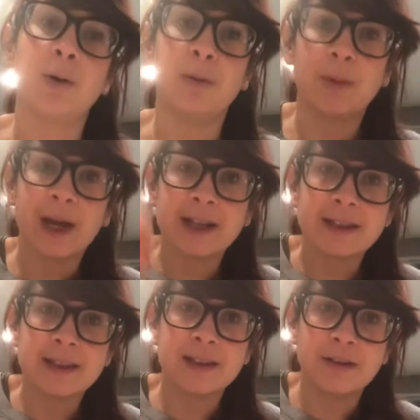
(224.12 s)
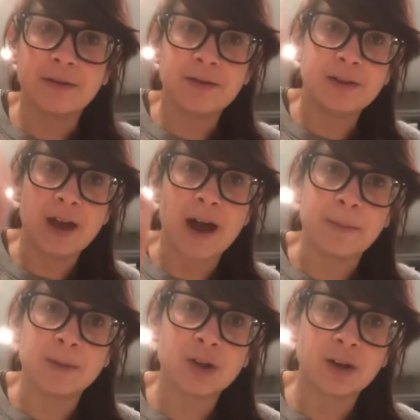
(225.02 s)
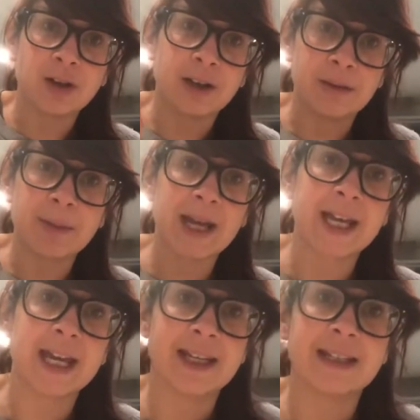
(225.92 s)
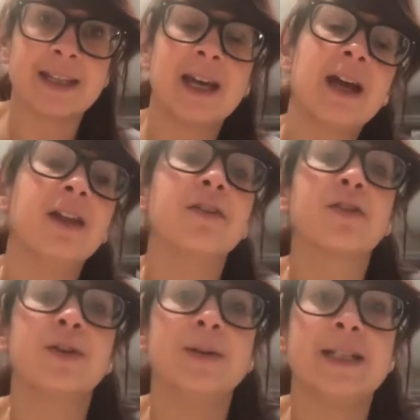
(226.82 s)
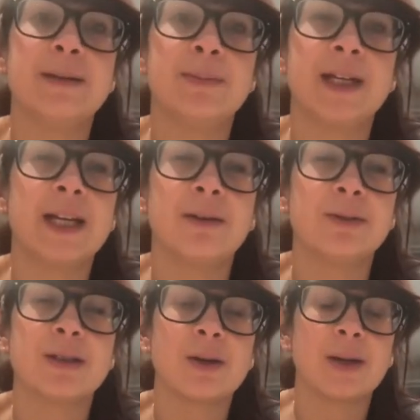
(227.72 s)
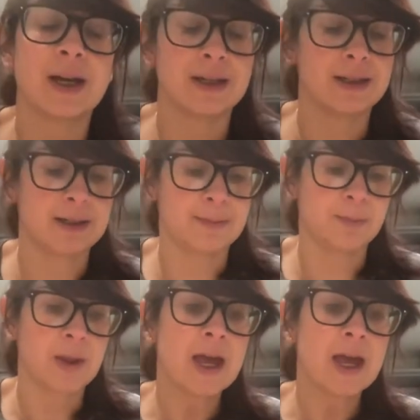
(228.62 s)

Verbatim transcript: and we had the um, chocolate and pancakes and the fruit dipped in. It was so nice.